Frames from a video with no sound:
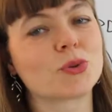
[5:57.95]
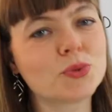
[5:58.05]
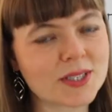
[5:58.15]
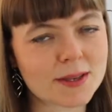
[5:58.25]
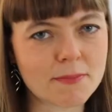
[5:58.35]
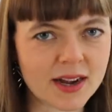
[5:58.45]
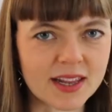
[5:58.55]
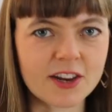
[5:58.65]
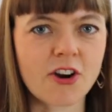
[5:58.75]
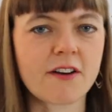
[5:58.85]
losing
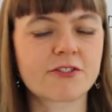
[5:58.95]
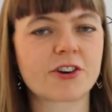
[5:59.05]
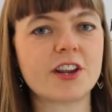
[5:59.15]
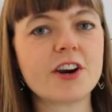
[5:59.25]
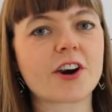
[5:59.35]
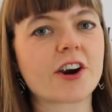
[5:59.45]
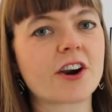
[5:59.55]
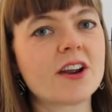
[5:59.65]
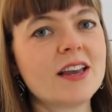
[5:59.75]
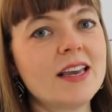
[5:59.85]
money year after year,